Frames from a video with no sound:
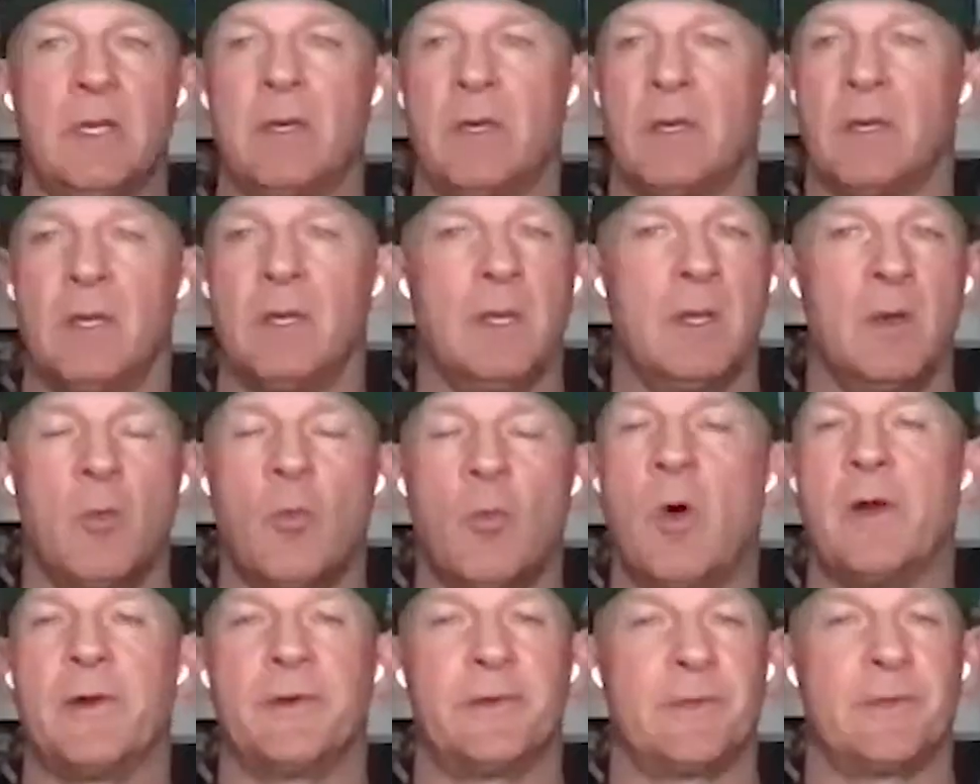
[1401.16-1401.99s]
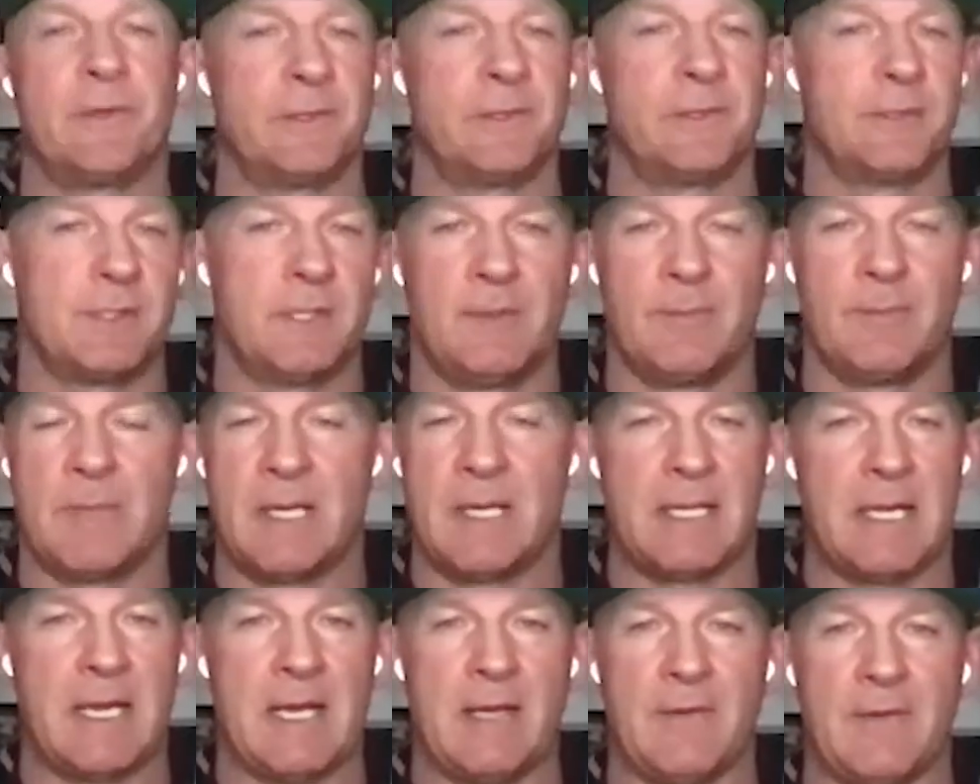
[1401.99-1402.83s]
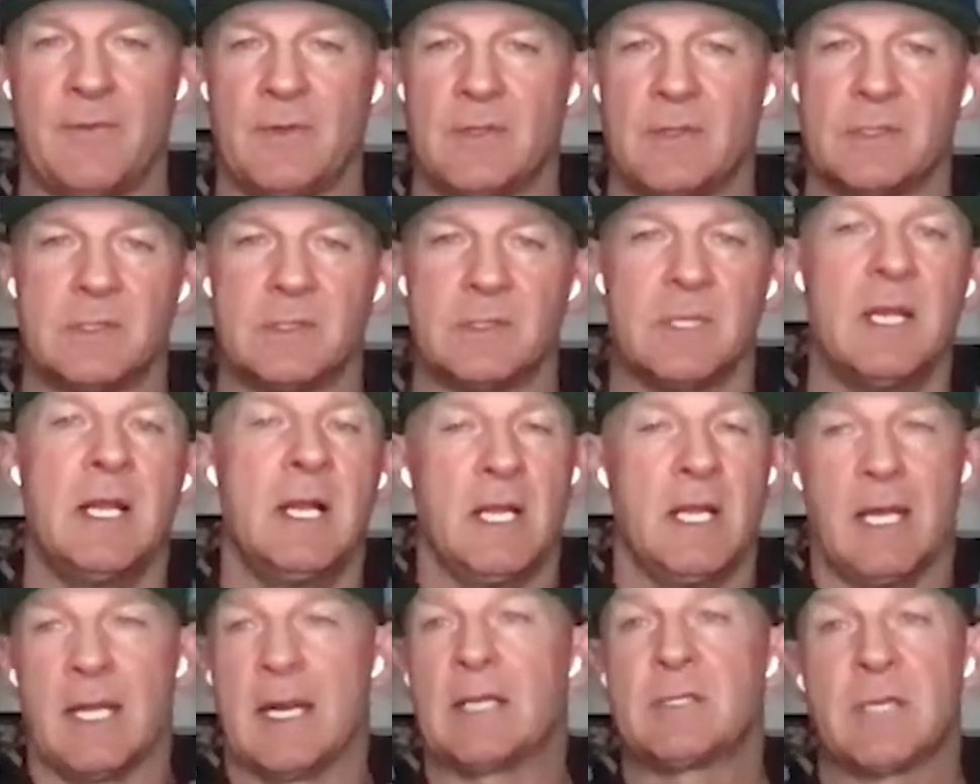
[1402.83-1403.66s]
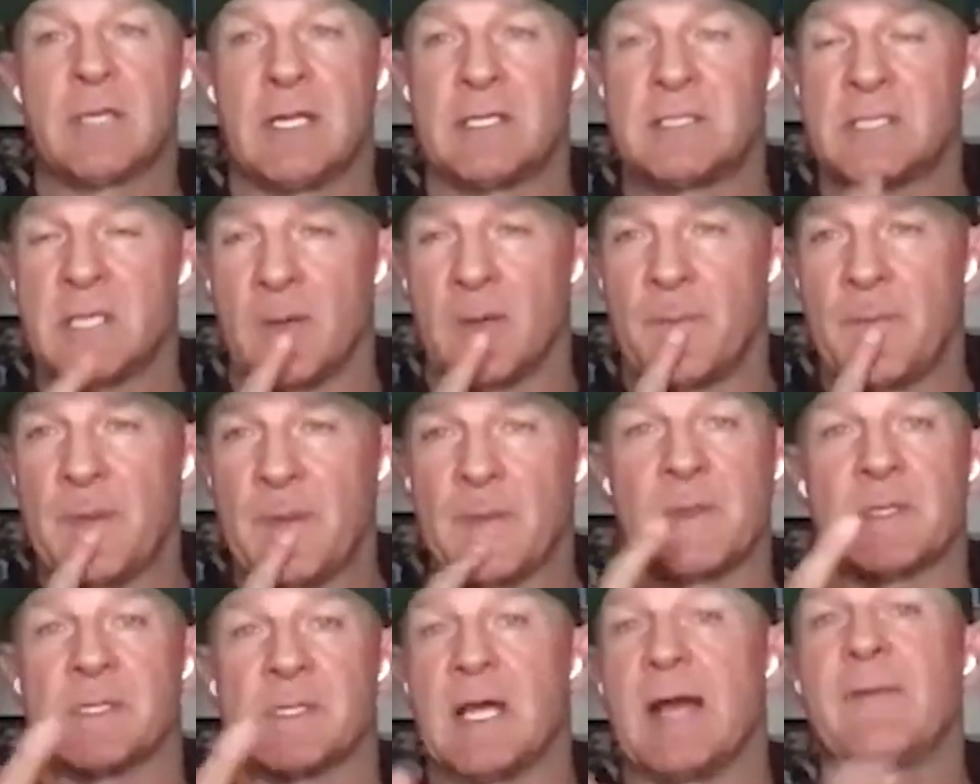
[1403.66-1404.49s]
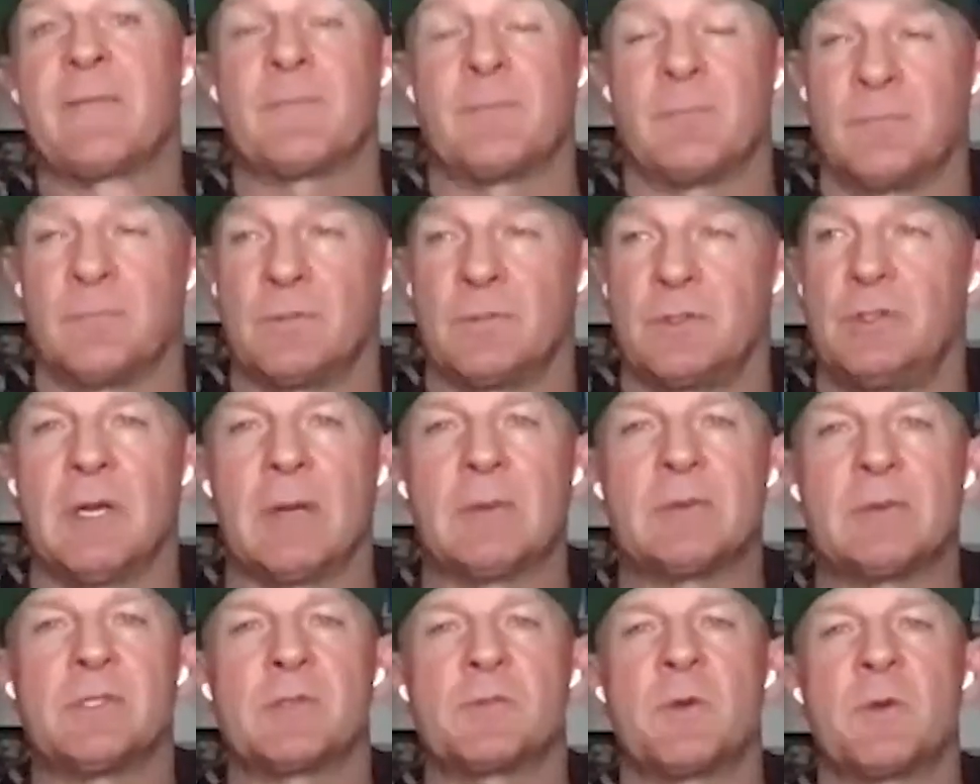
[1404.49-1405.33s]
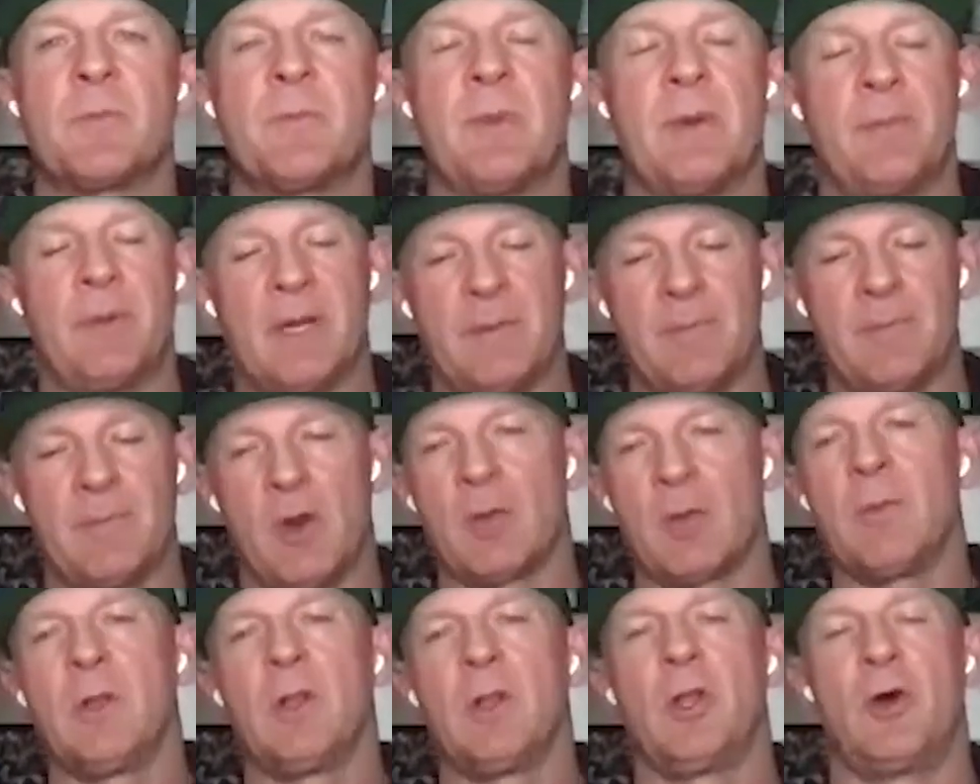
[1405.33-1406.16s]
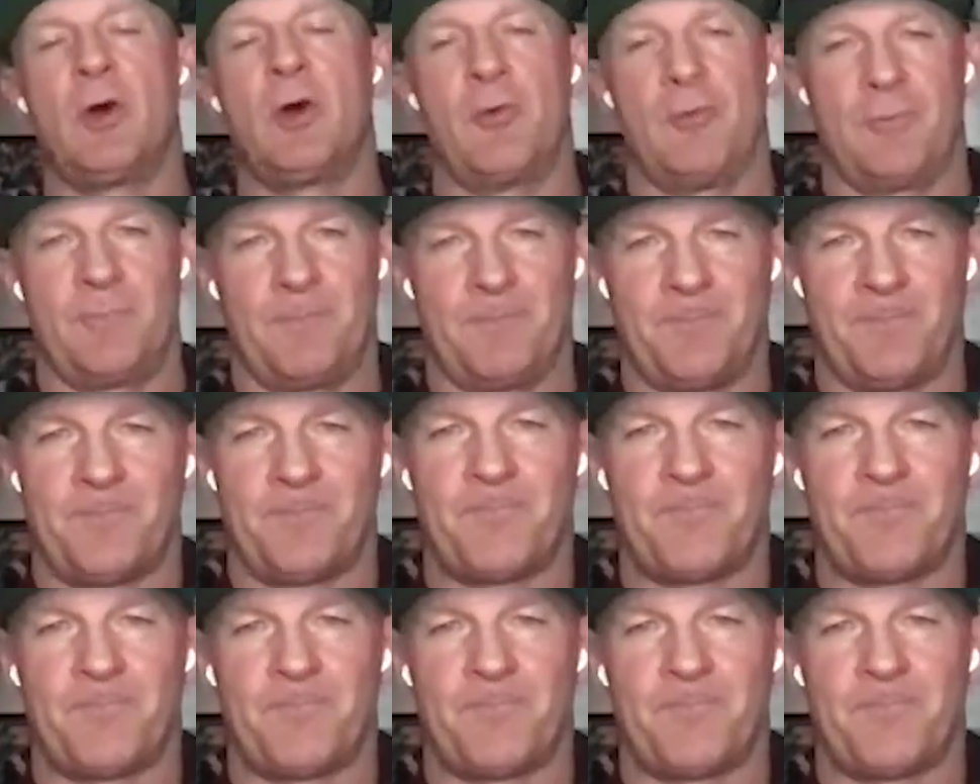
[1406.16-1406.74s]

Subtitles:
me wonders in my life. And I try to tell people, because I was just with my buddy Mark Malone,